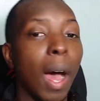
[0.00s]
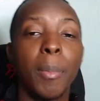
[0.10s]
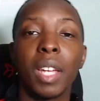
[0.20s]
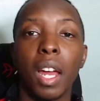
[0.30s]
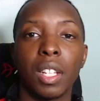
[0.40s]

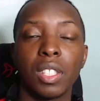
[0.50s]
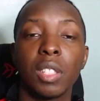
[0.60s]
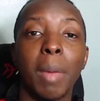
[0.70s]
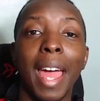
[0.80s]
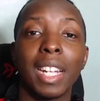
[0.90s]
be honest, this
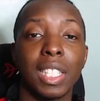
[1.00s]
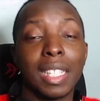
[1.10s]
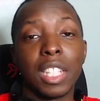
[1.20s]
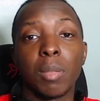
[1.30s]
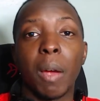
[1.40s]
is
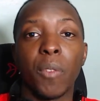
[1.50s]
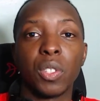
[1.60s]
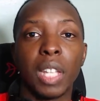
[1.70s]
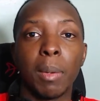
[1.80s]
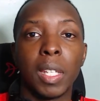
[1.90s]
actually my first
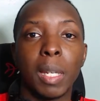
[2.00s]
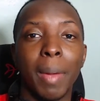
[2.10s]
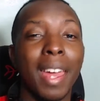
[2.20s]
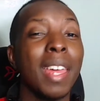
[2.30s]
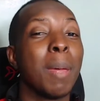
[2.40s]
gaming keypad.